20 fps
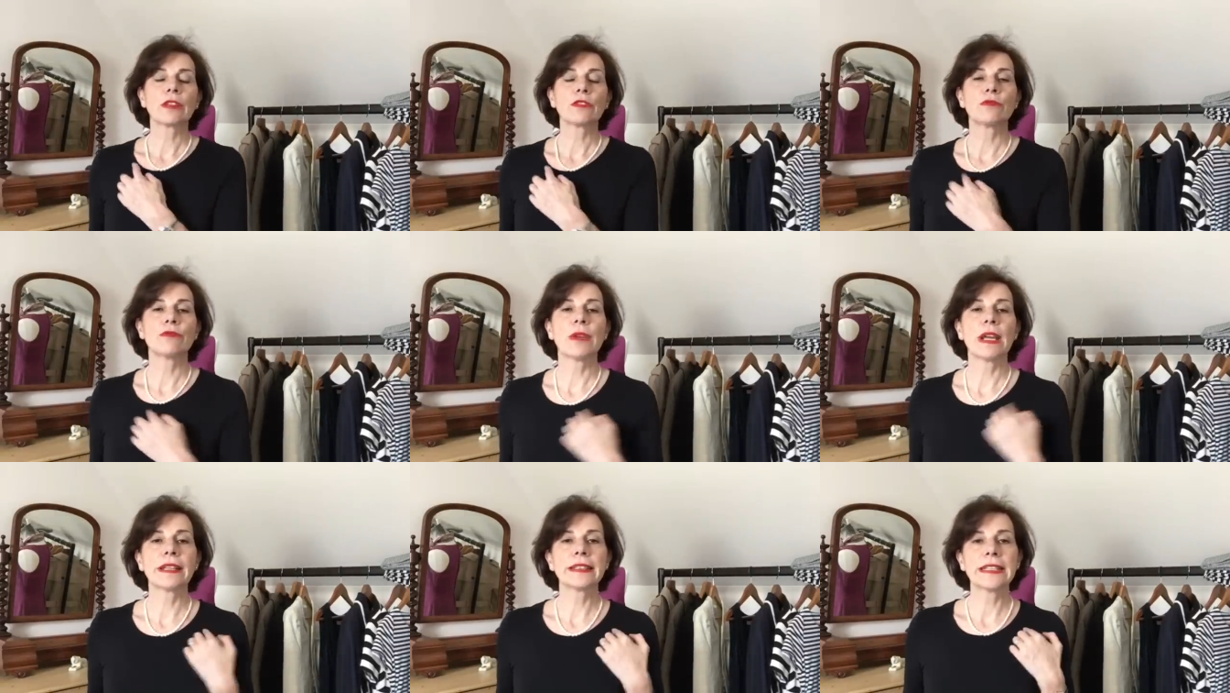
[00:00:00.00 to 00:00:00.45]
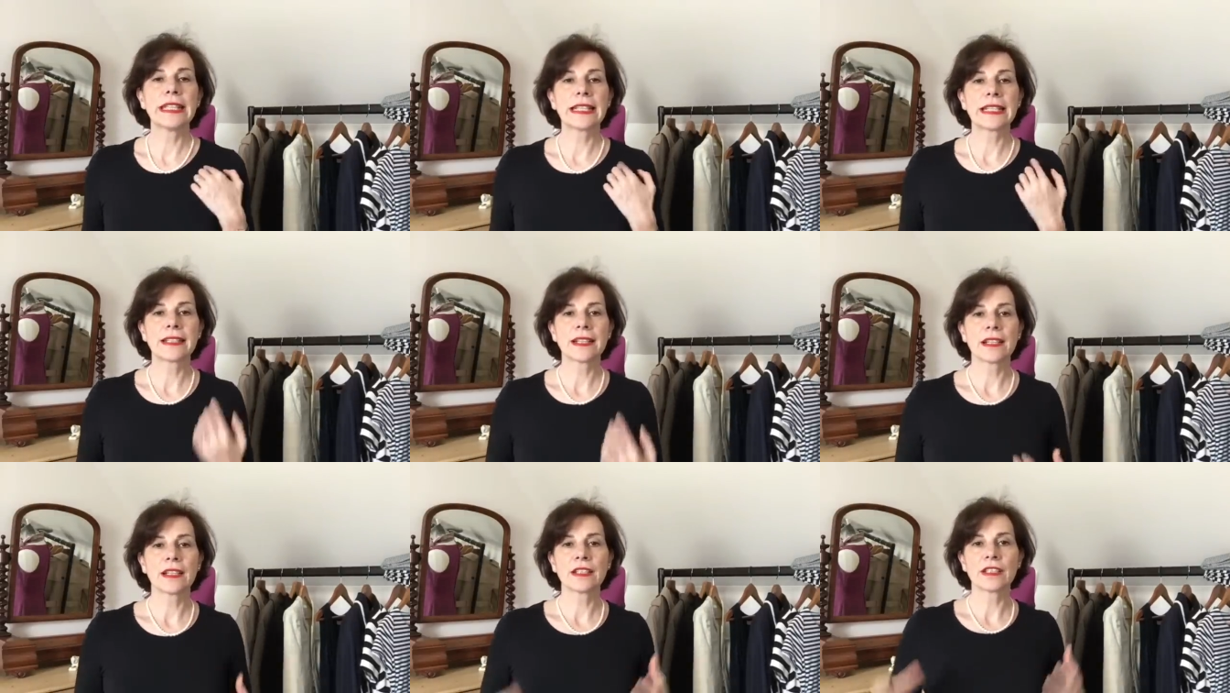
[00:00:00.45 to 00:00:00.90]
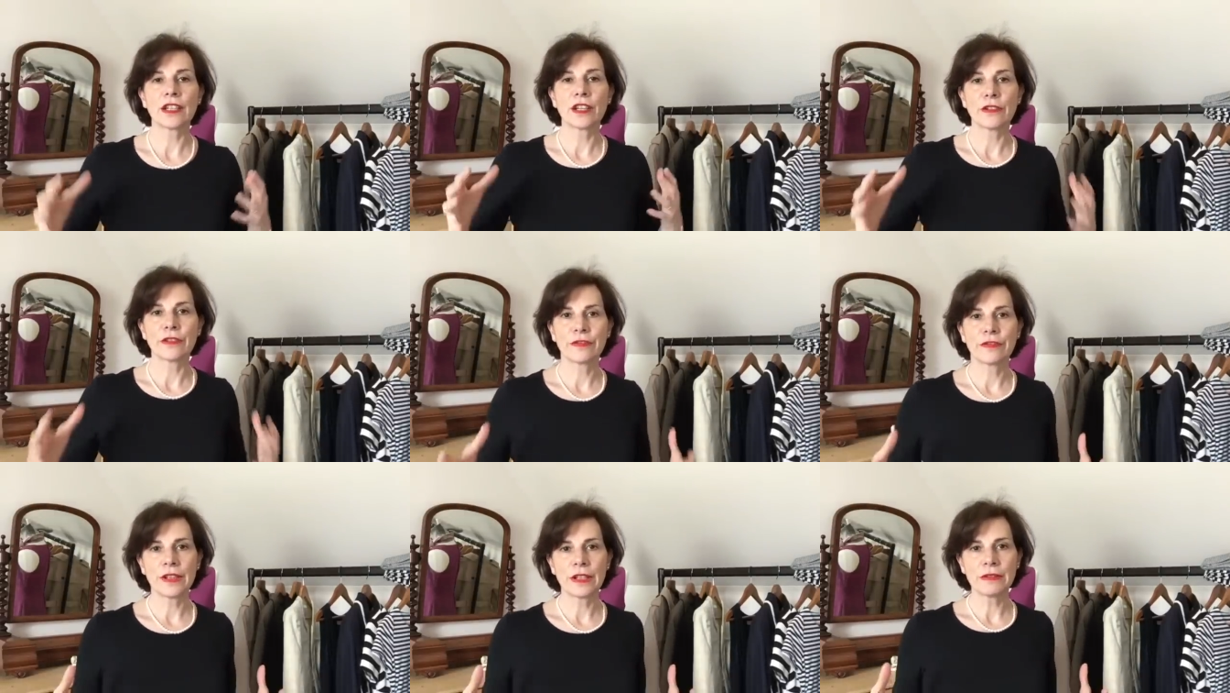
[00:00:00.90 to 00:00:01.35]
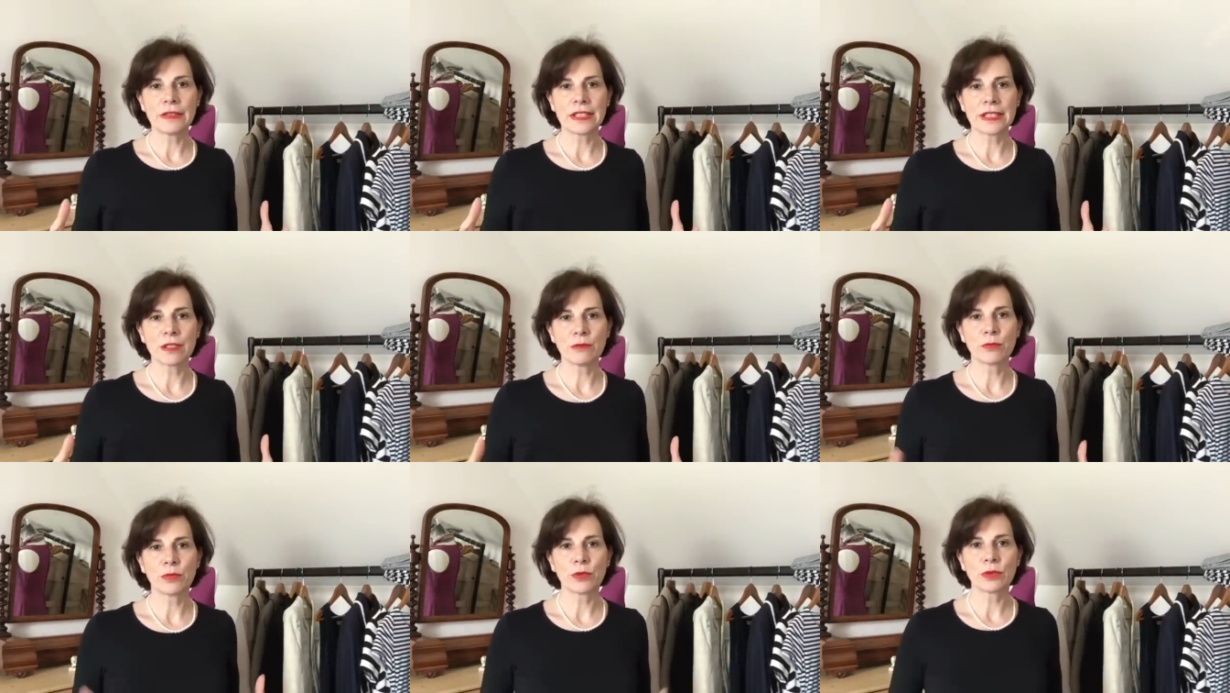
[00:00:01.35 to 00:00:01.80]
round neckline, very
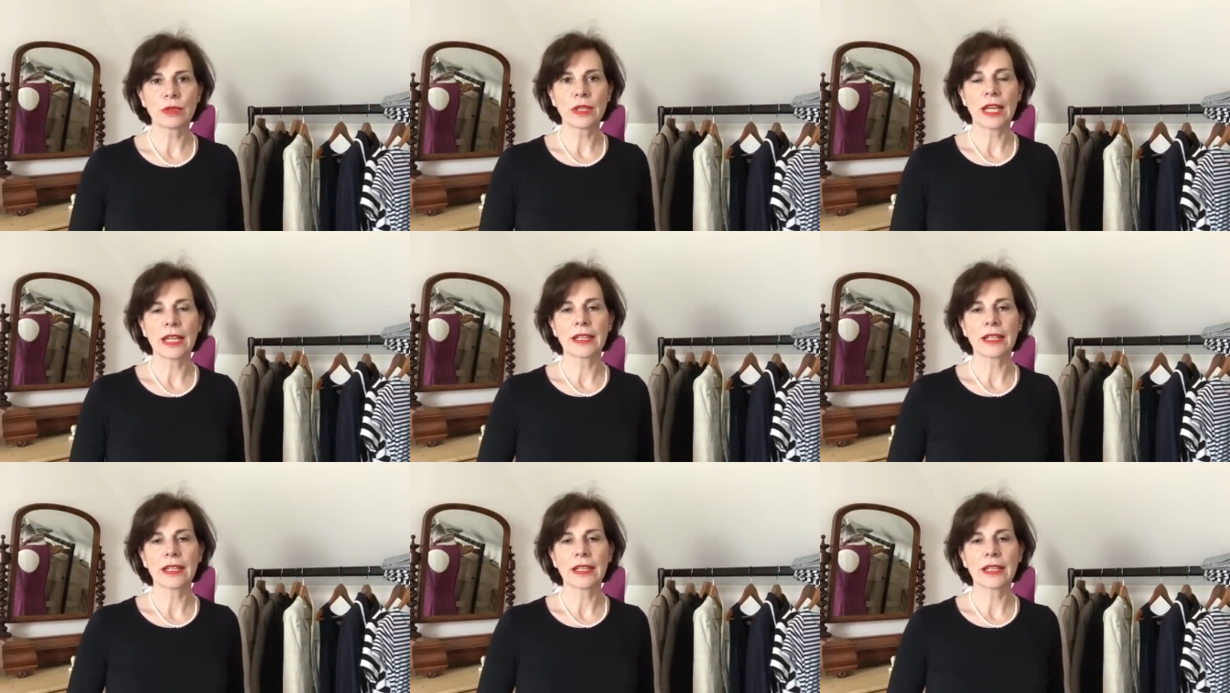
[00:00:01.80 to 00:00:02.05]
simple.